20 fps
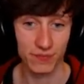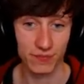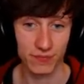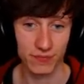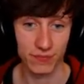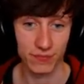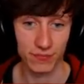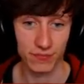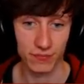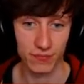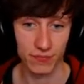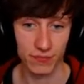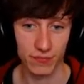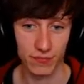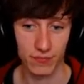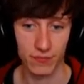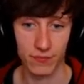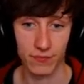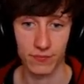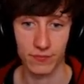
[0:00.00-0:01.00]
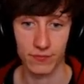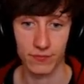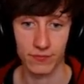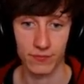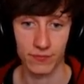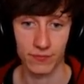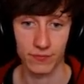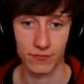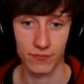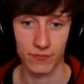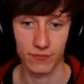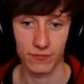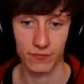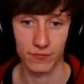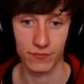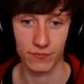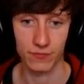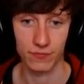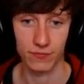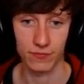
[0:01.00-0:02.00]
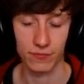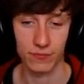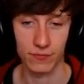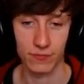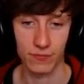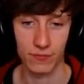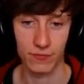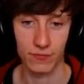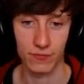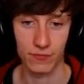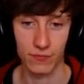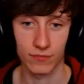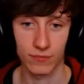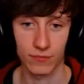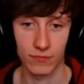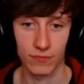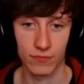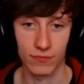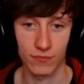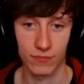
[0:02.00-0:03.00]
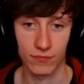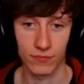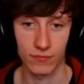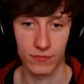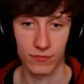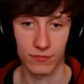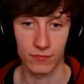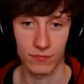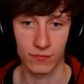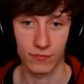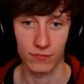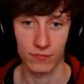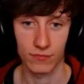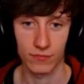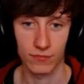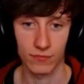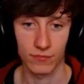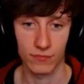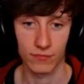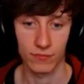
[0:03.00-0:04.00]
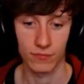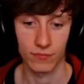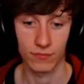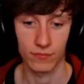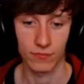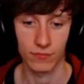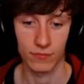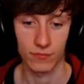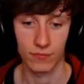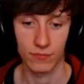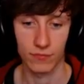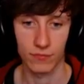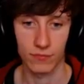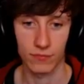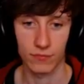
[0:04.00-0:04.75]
Nothing is said.